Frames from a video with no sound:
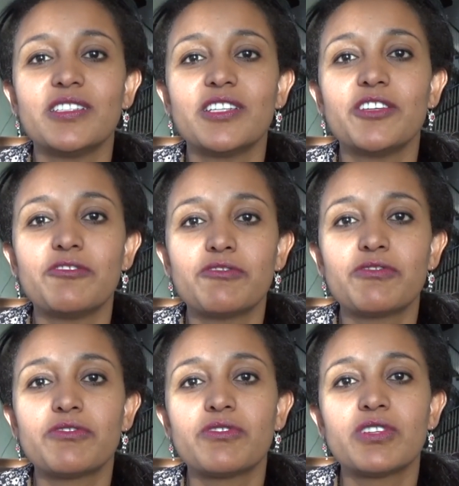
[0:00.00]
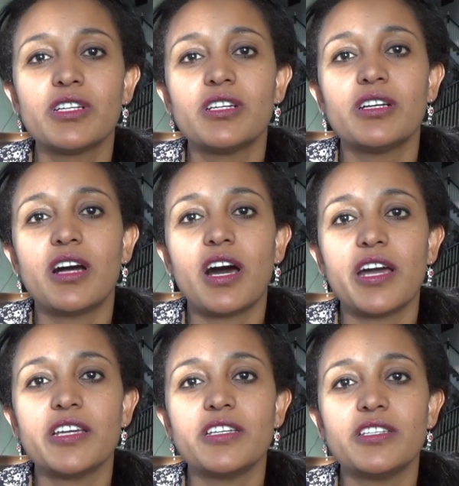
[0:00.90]
if
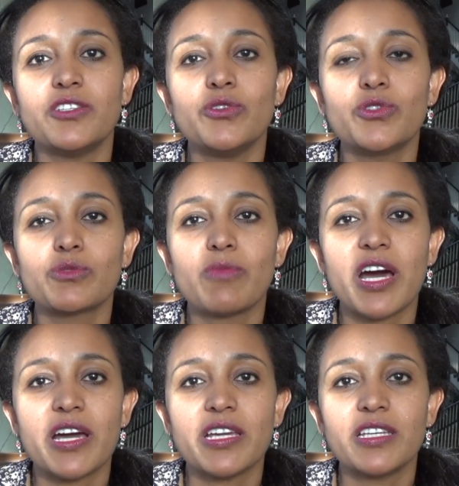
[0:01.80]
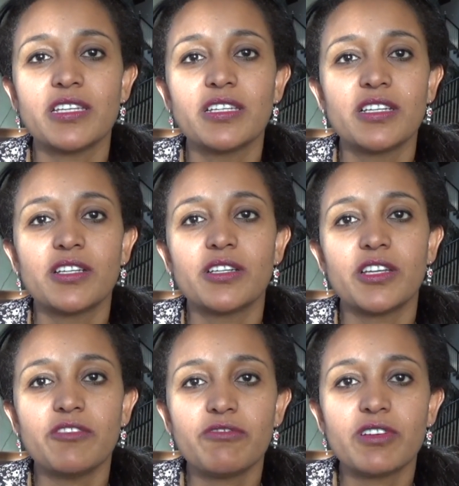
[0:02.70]
I use my
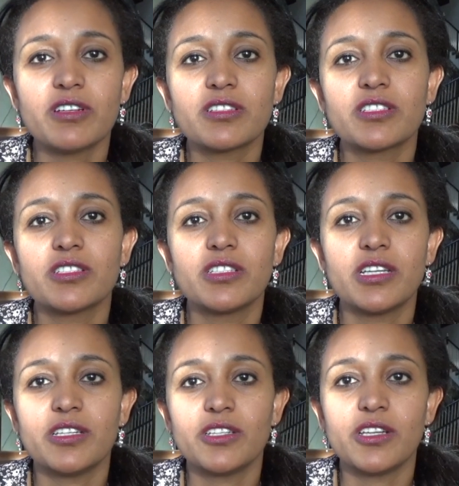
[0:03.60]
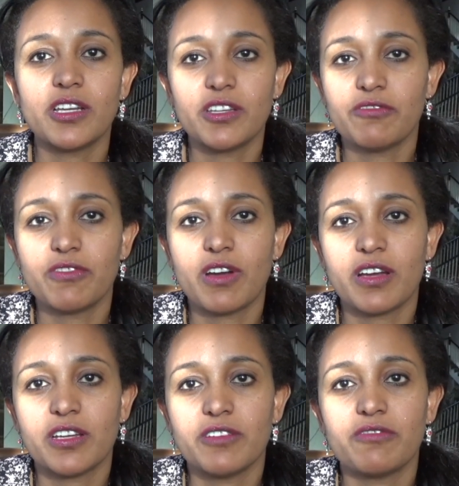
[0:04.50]
effort, and if
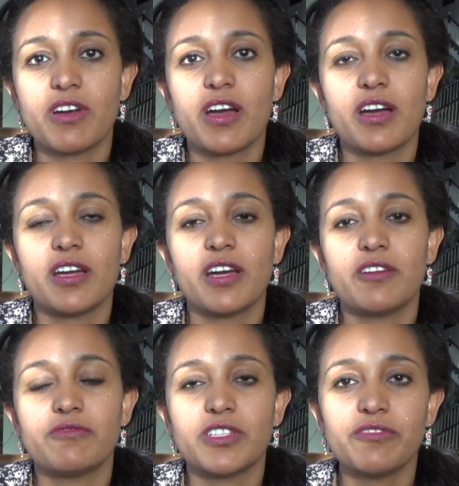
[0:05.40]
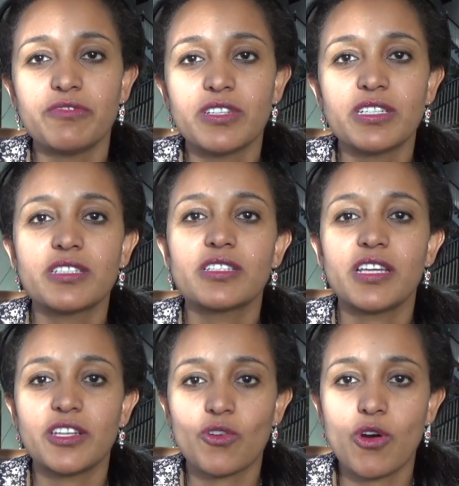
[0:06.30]
I have effort
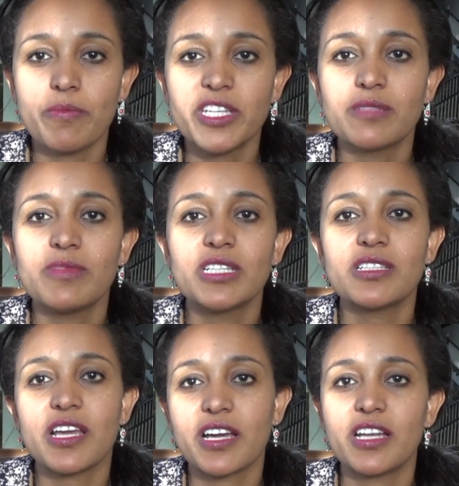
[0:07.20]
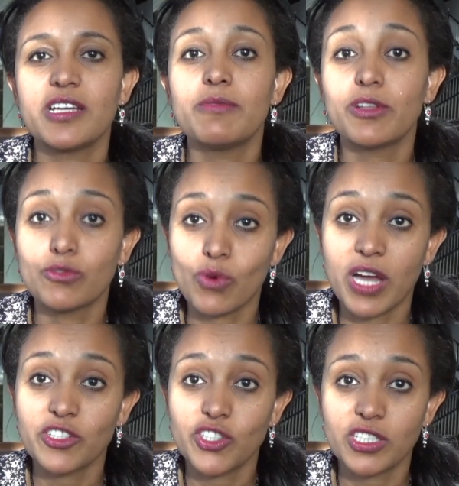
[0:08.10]
and commitment, I can able to
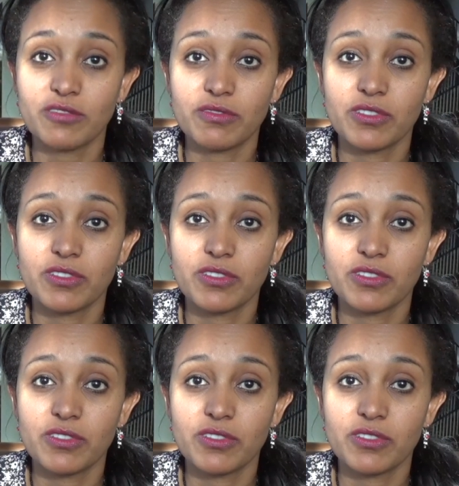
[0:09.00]
achieve